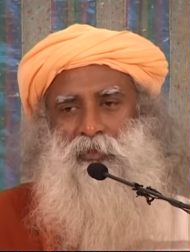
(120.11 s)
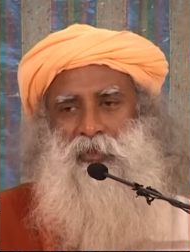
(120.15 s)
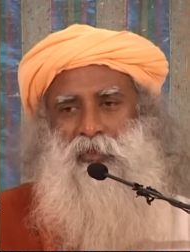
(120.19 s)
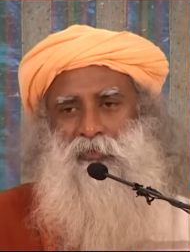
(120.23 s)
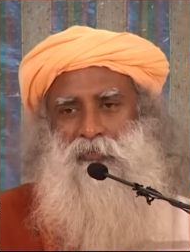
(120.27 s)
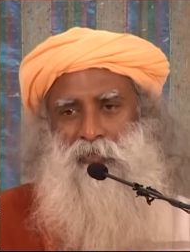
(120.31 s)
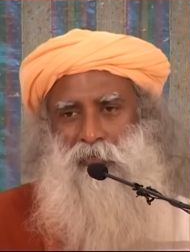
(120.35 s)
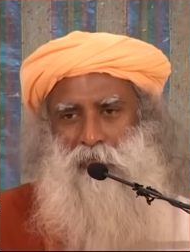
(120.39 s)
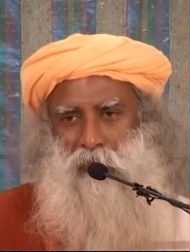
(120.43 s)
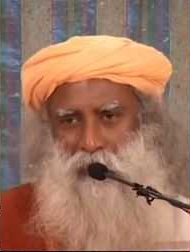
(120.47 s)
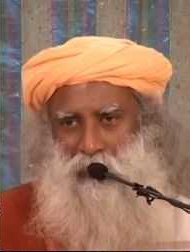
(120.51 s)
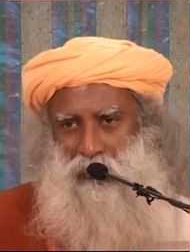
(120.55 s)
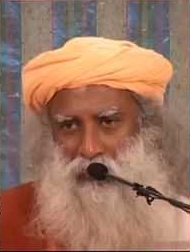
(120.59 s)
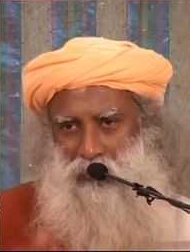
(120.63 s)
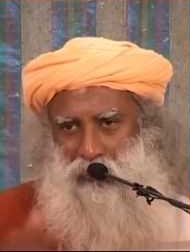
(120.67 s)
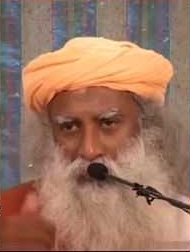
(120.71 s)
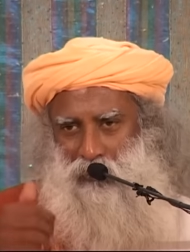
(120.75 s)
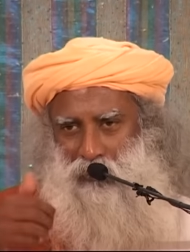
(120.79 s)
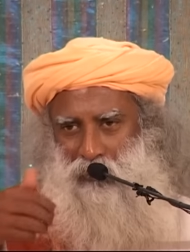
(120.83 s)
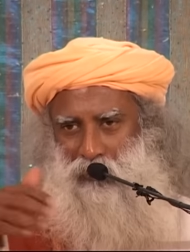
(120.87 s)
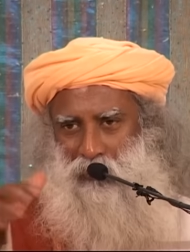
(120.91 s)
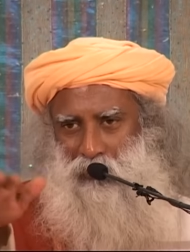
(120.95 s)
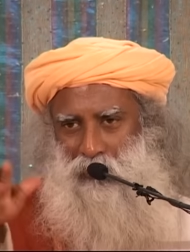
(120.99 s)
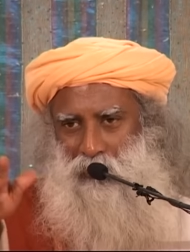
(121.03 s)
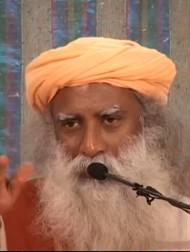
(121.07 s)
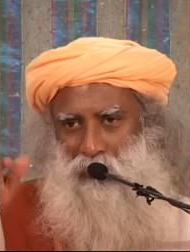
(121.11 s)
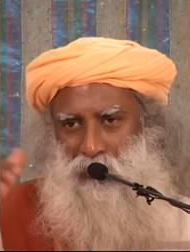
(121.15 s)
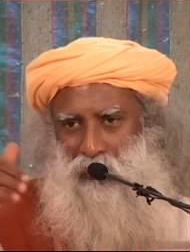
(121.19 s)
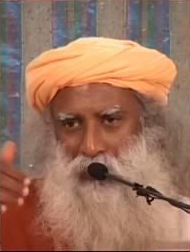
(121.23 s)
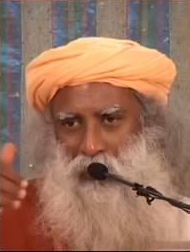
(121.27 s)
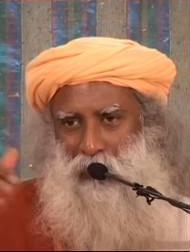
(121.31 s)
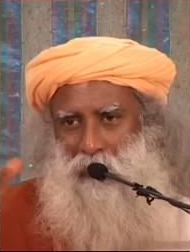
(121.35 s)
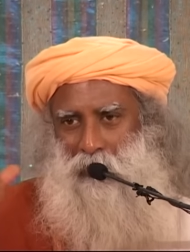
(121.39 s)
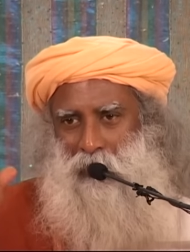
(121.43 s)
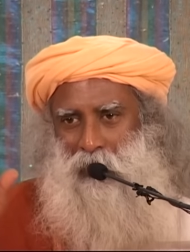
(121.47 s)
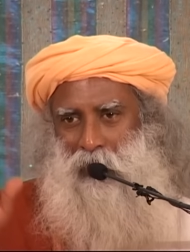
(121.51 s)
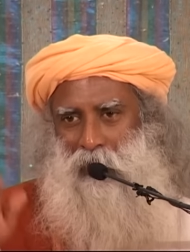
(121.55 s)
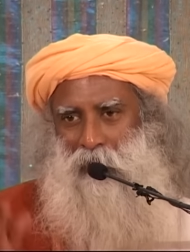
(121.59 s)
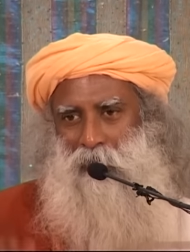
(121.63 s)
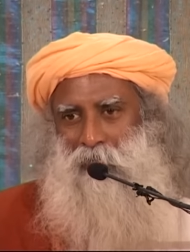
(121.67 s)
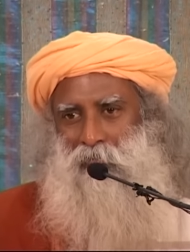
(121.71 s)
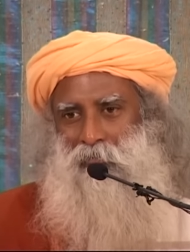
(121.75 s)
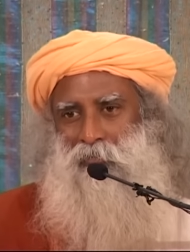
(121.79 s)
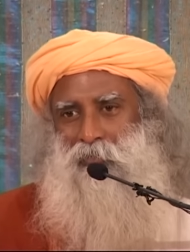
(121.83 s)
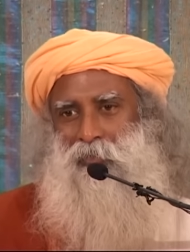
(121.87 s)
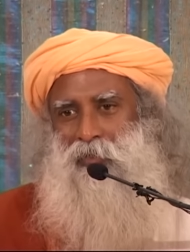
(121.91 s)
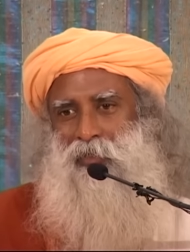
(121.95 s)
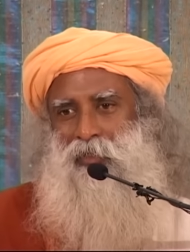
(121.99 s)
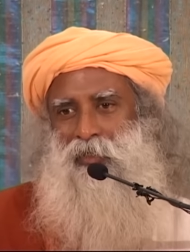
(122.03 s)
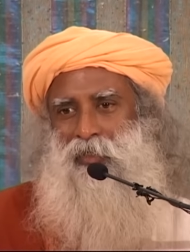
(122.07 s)
If they want you to go, Ram Ram.
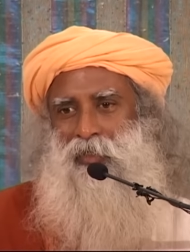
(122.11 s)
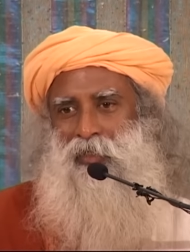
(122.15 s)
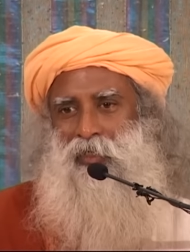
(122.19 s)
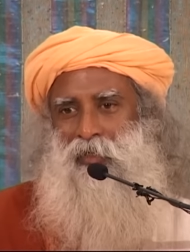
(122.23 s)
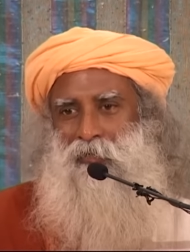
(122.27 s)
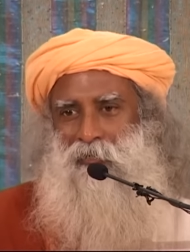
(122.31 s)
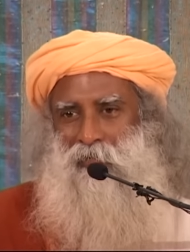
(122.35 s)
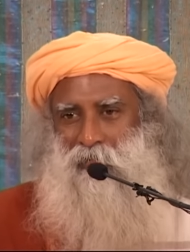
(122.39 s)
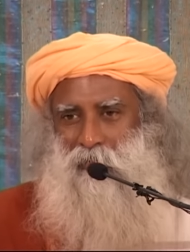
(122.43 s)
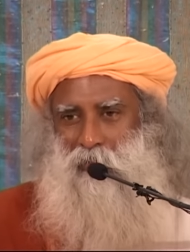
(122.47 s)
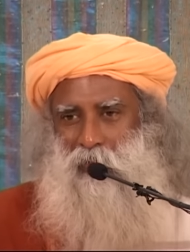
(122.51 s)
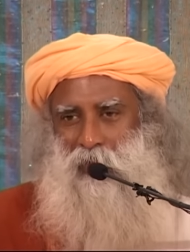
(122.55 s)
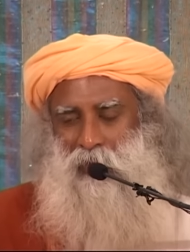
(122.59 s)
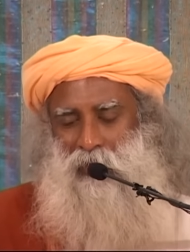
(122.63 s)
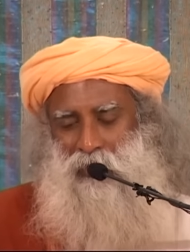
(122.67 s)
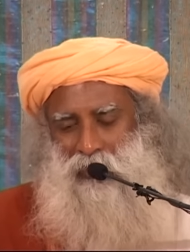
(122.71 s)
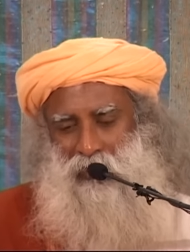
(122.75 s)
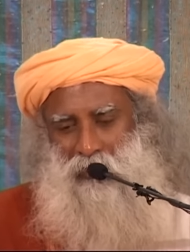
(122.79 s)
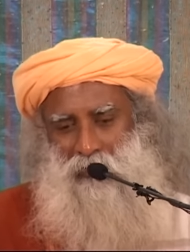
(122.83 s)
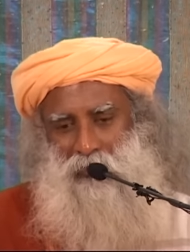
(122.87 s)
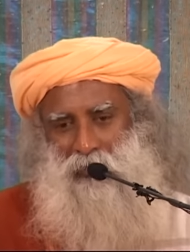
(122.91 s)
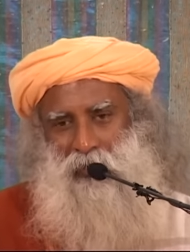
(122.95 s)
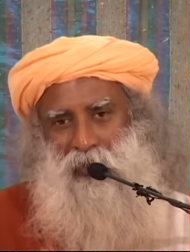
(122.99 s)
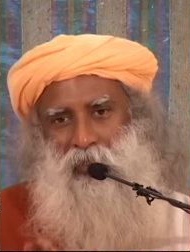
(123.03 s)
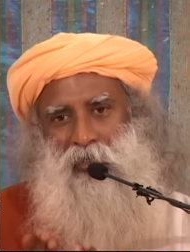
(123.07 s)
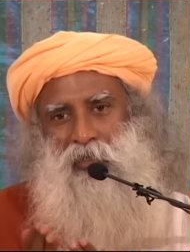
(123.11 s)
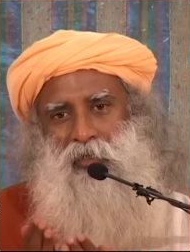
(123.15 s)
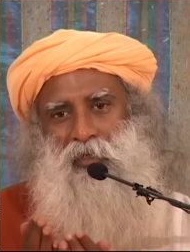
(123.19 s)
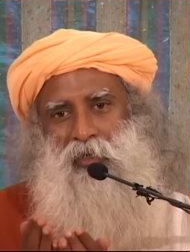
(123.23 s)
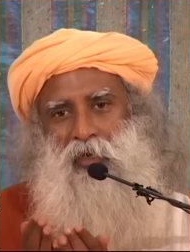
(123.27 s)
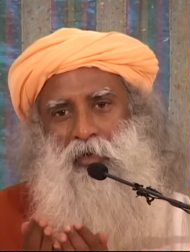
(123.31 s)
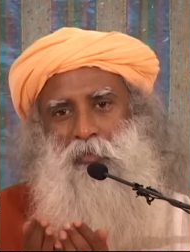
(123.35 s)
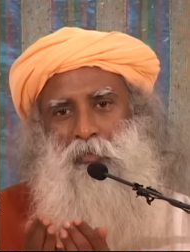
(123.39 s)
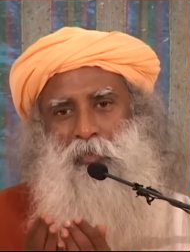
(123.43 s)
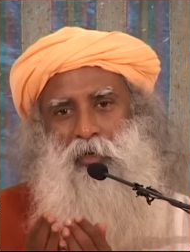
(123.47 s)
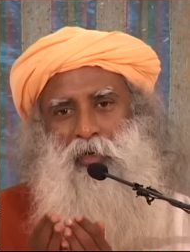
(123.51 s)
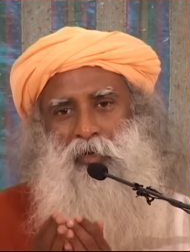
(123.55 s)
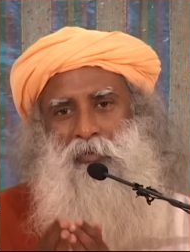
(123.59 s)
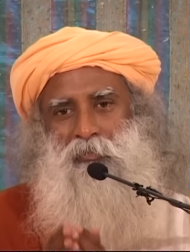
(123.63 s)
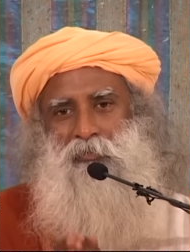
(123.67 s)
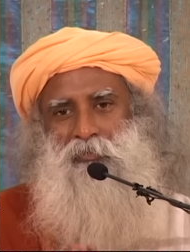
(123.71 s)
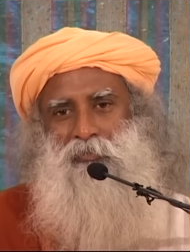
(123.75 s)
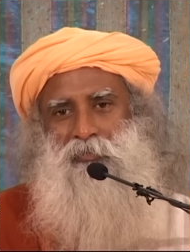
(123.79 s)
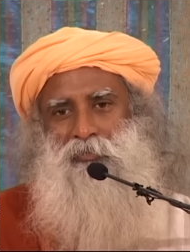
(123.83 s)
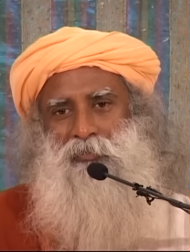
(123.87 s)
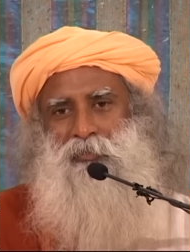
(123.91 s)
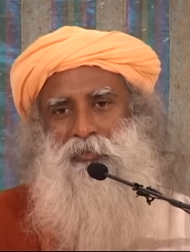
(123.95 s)
If they want something, Ram Ram.